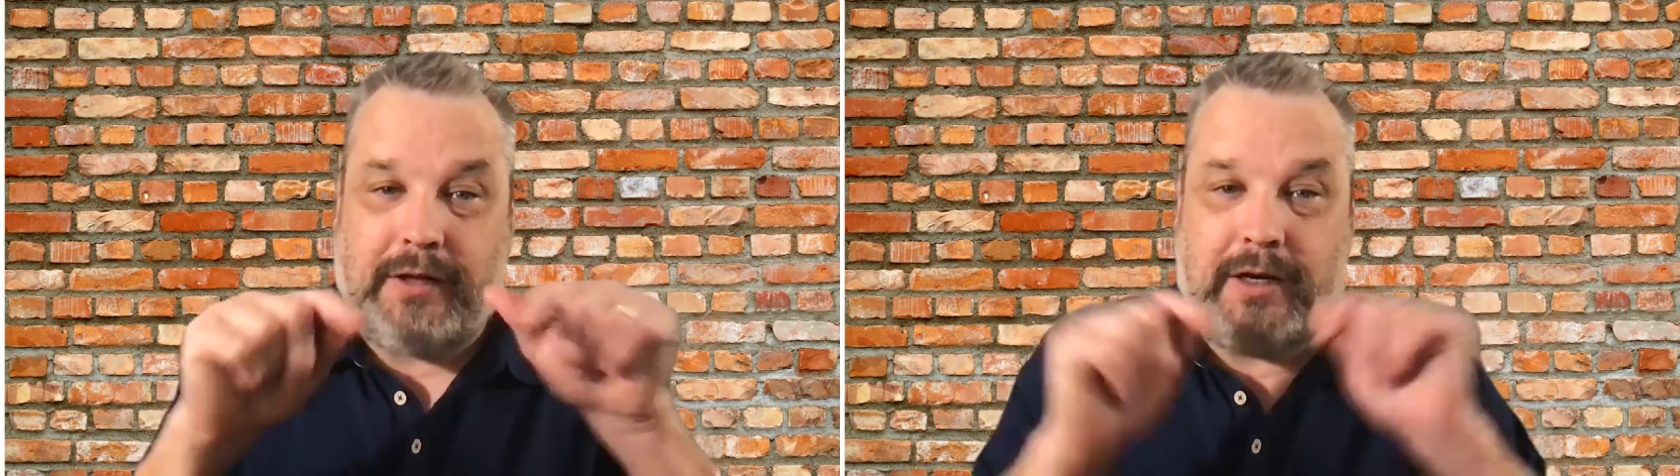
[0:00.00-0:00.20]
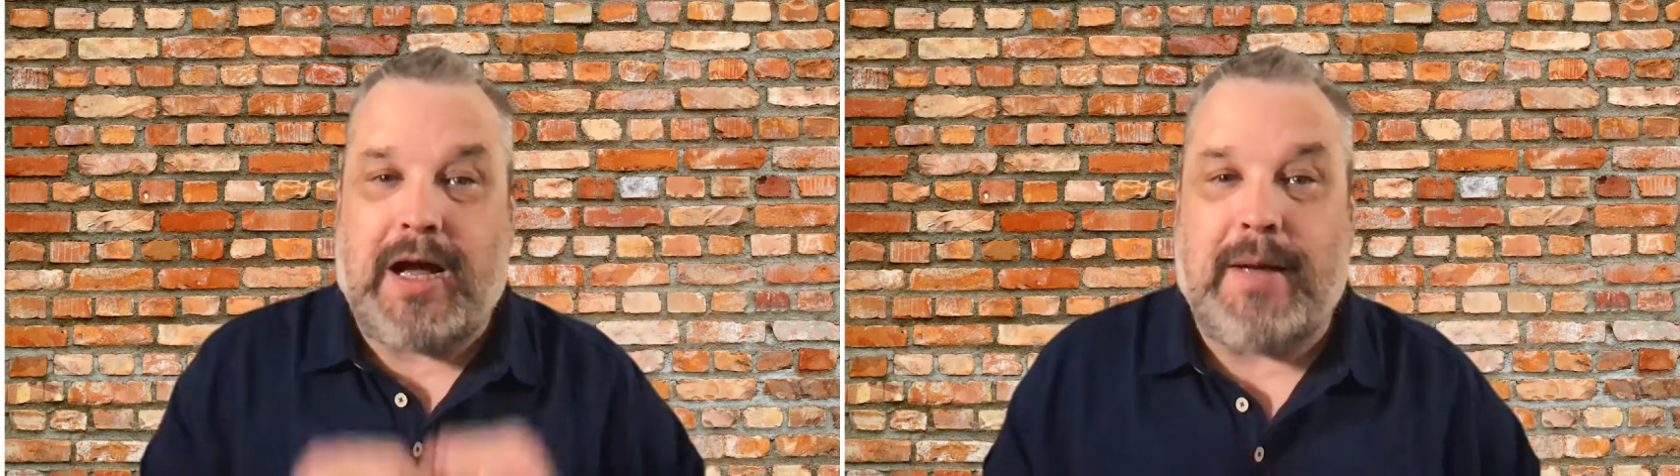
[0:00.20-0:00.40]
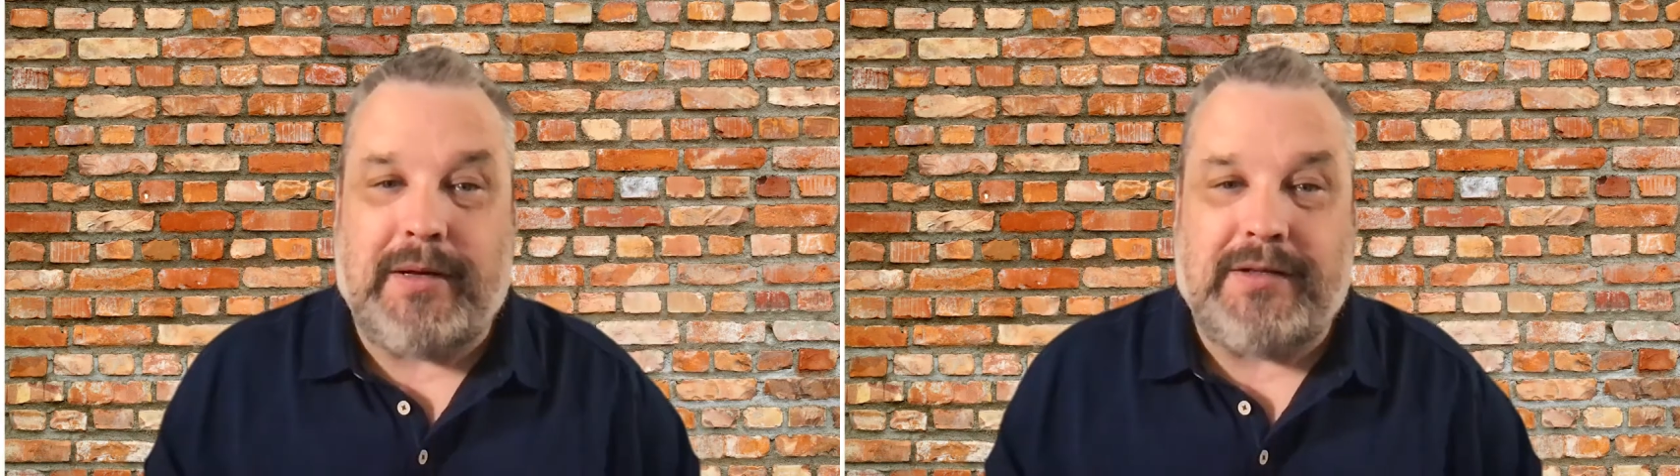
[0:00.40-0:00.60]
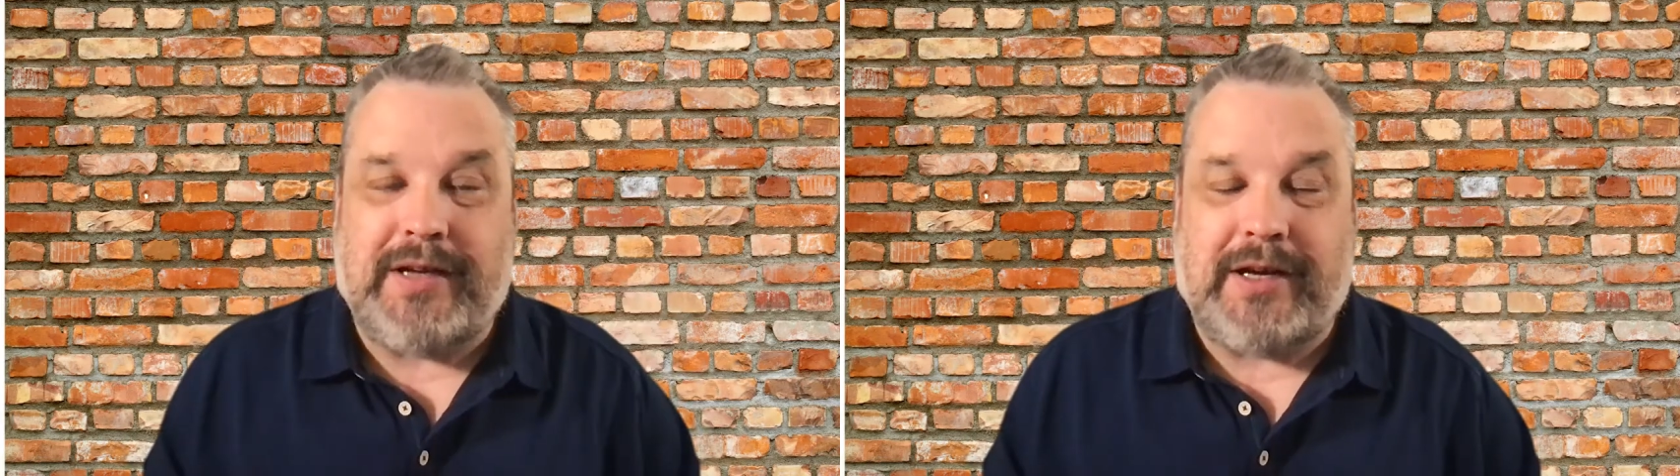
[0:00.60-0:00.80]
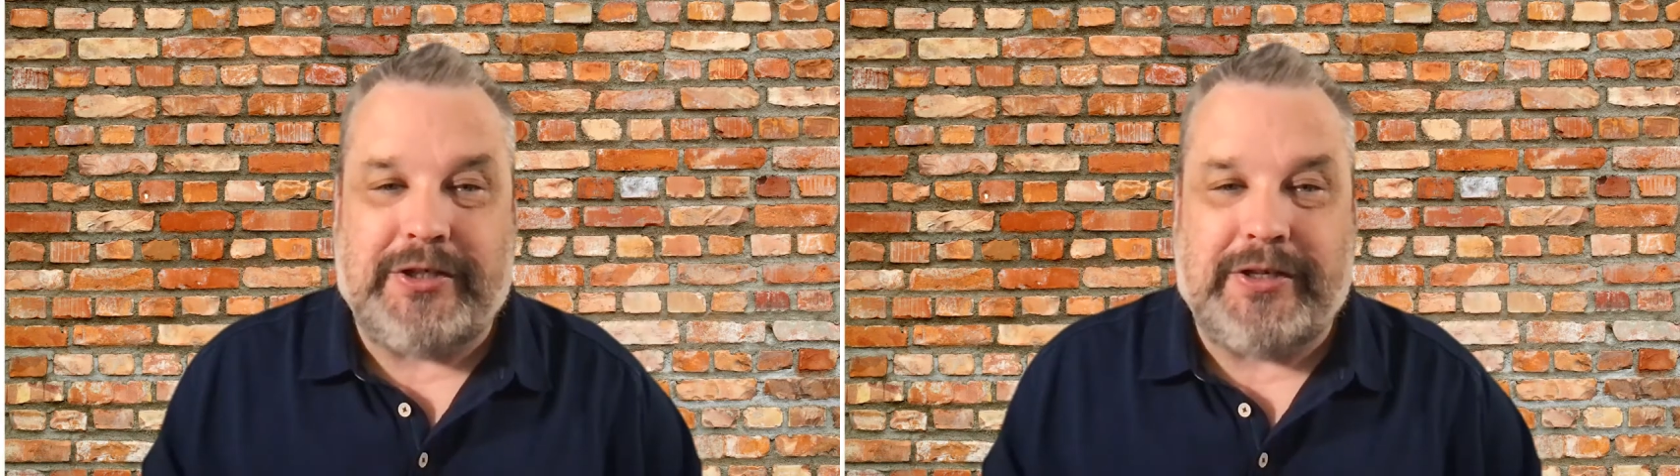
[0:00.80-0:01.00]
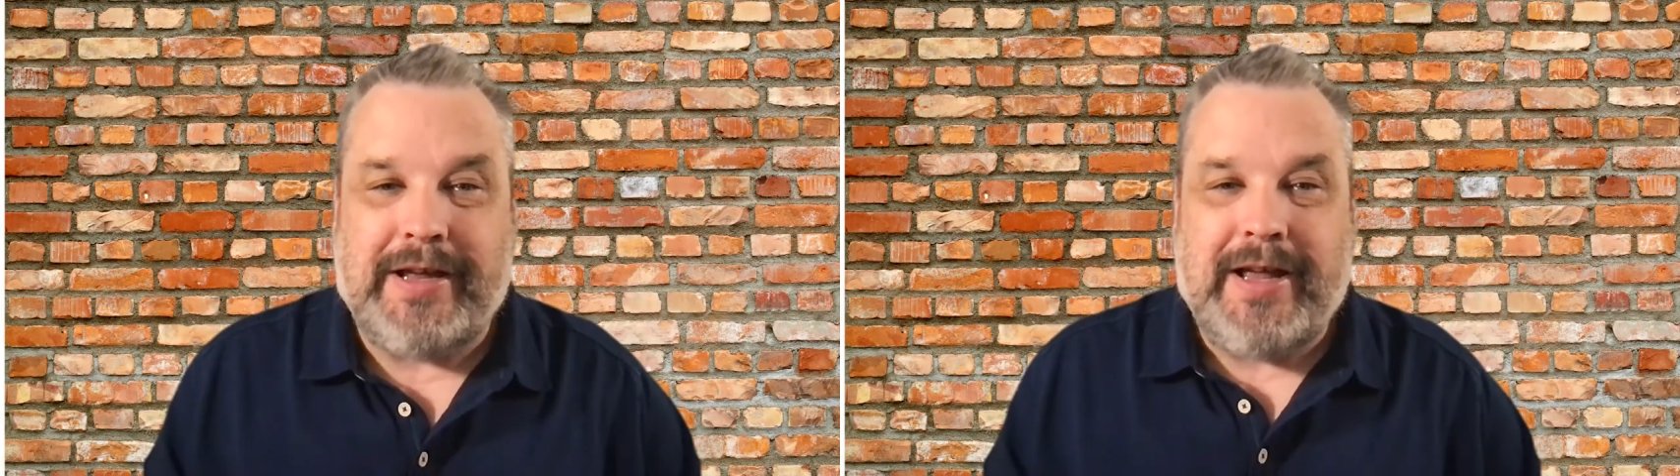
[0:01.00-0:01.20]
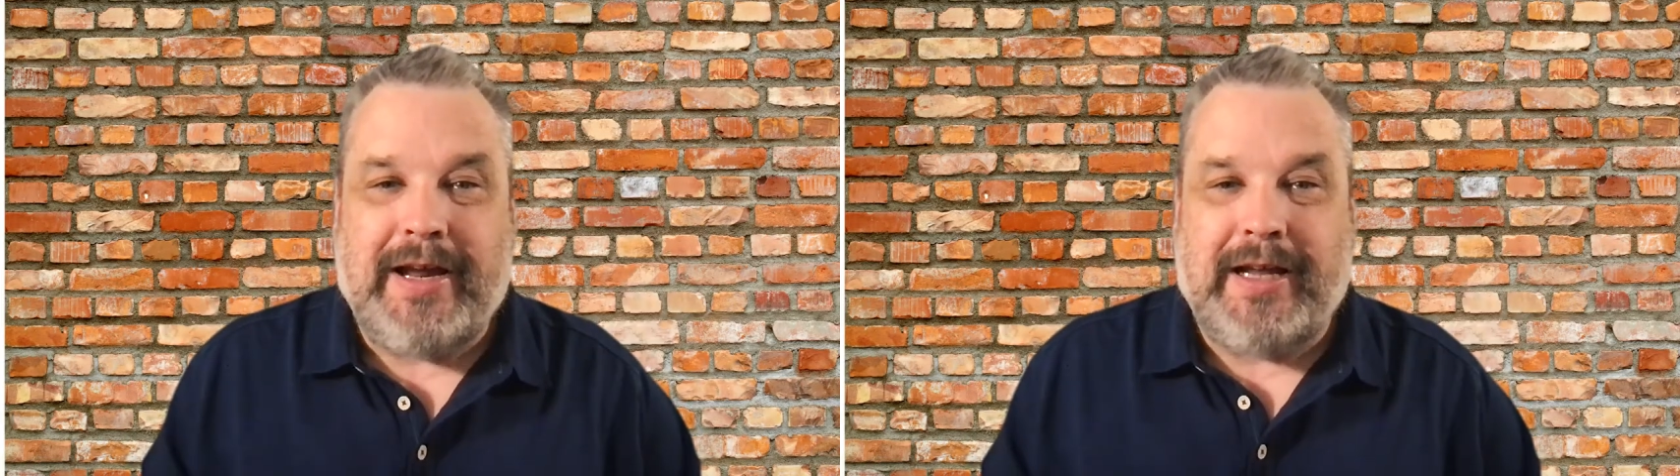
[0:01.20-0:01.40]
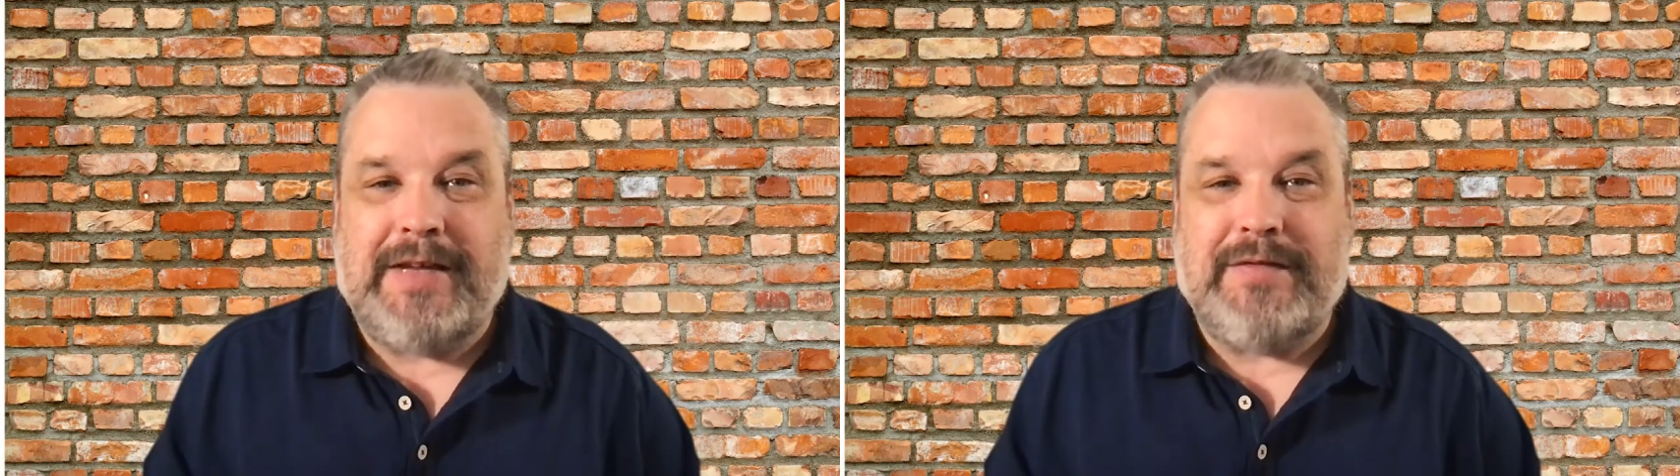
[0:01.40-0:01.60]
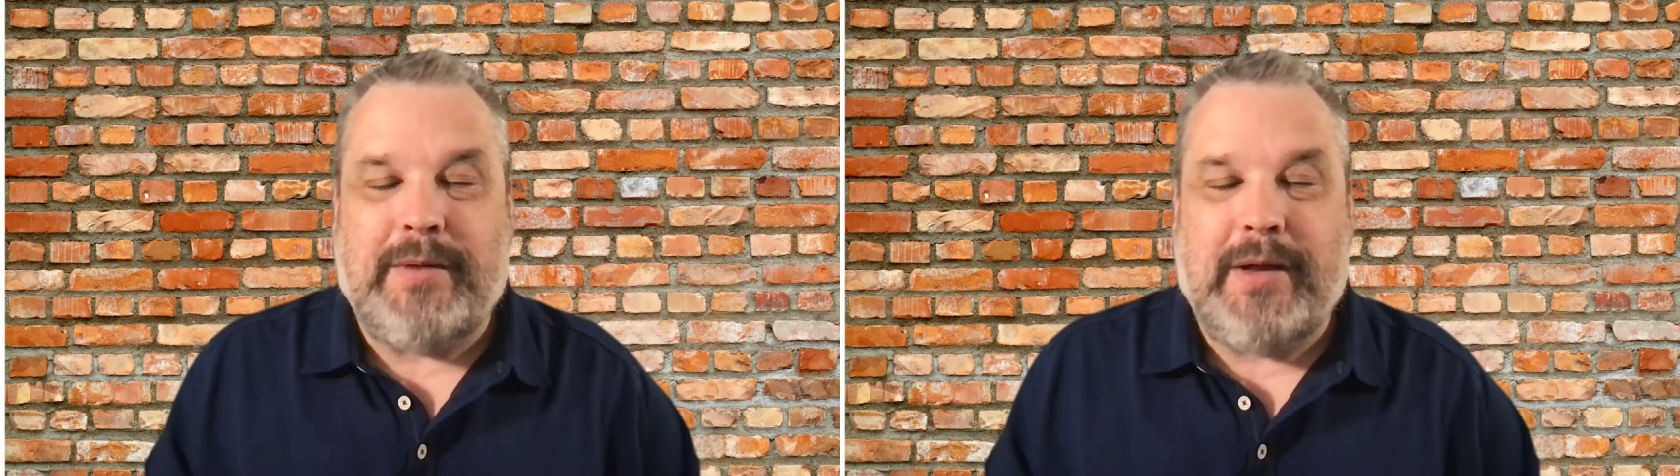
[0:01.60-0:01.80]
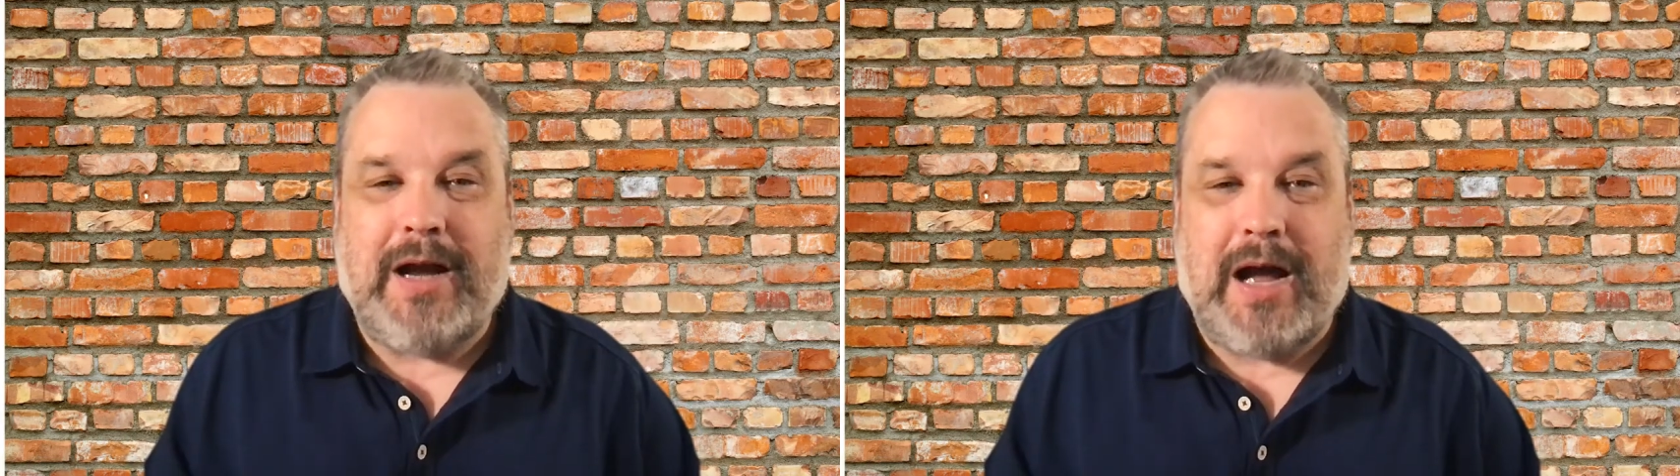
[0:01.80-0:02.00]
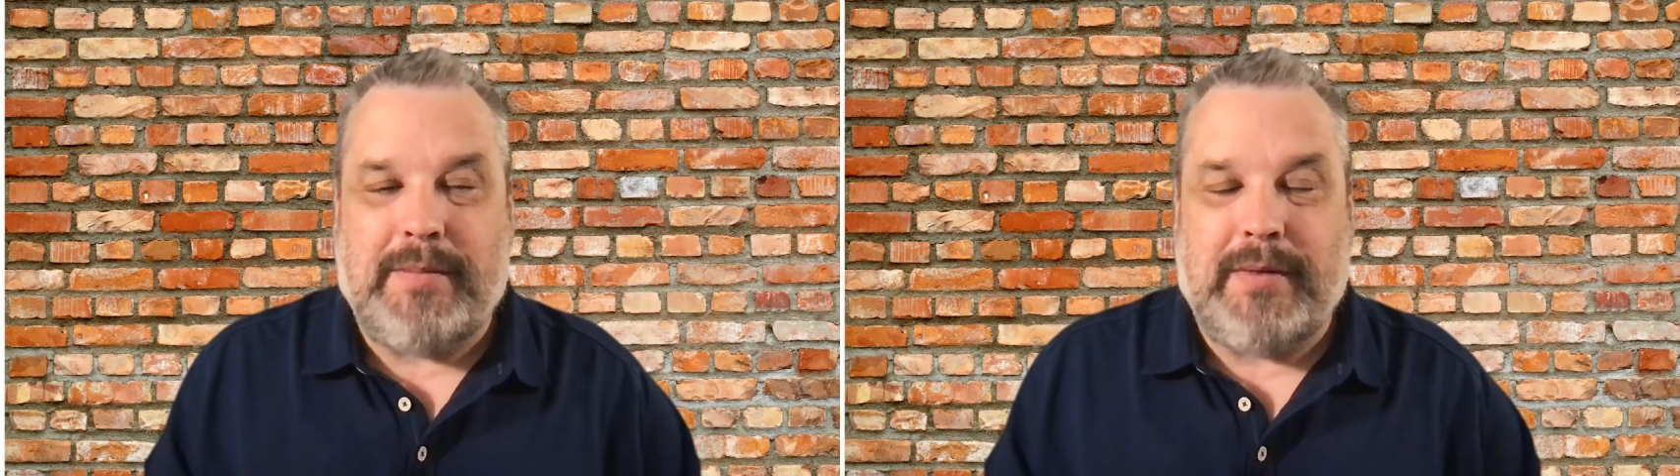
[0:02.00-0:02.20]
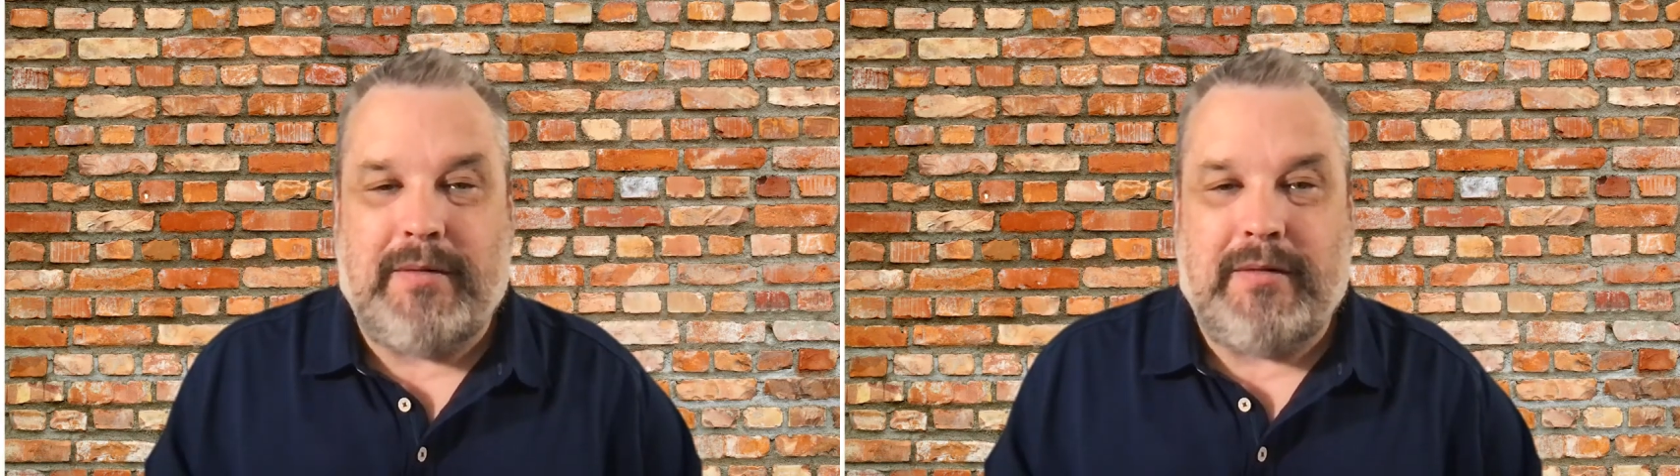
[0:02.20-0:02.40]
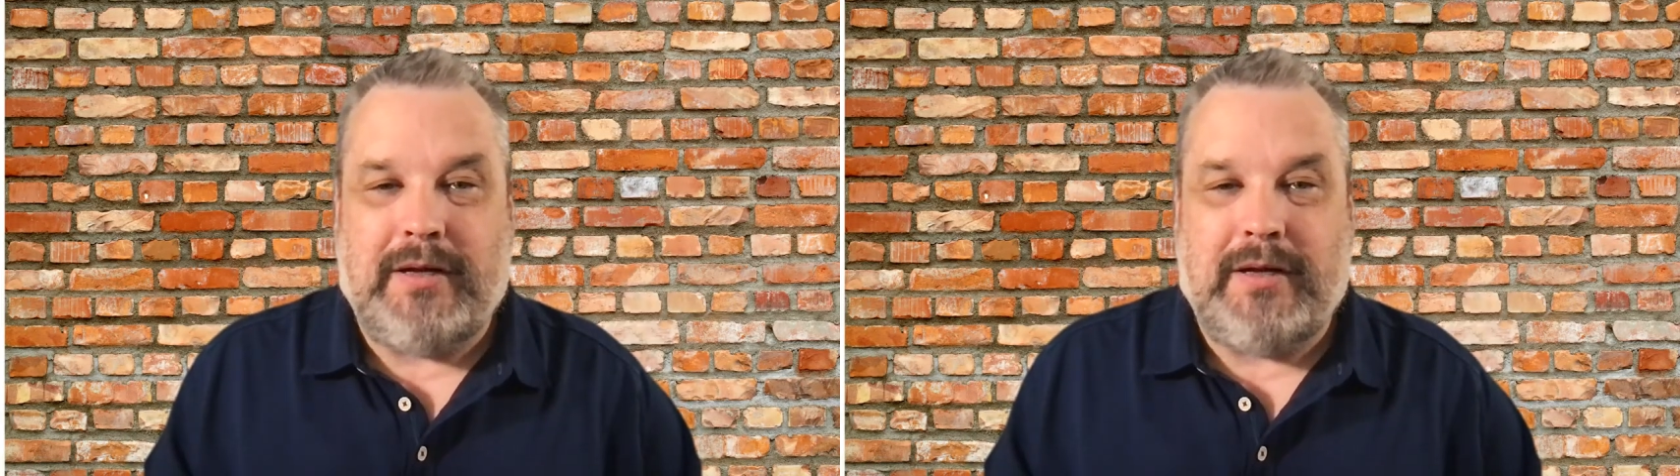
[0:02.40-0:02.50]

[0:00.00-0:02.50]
to the comment section and leaving me a comment.